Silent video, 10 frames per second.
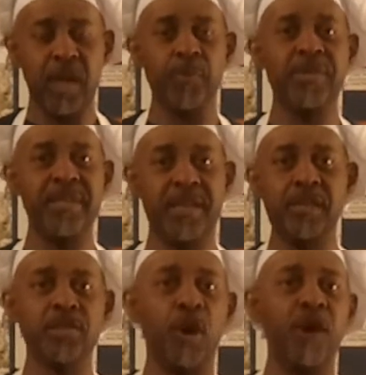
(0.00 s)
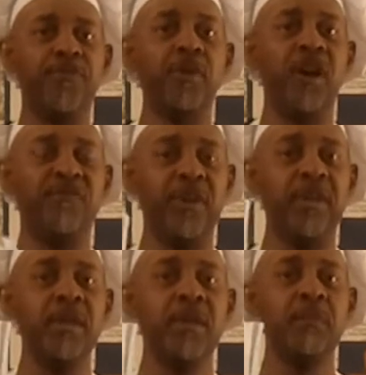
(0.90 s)
a ridiculous offer of
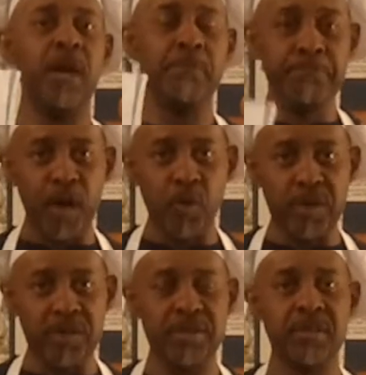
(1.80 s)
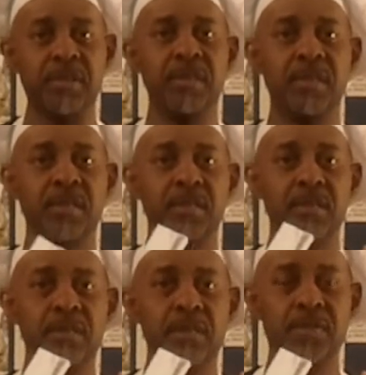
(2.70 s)
a bonus
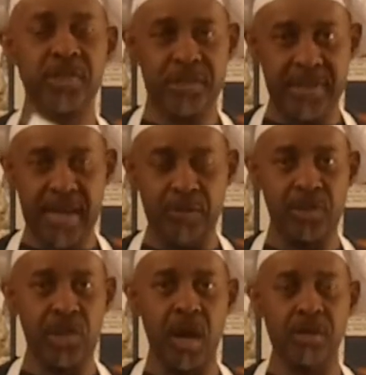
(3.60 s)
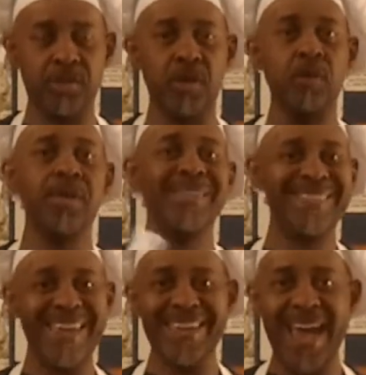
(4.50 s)
16-ounce jar. So
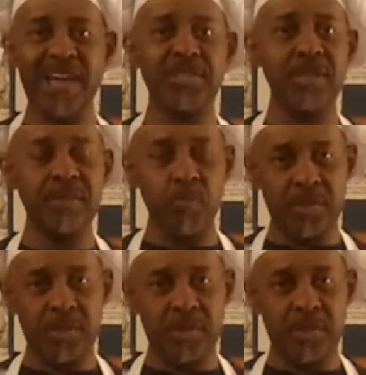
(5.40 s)
take action.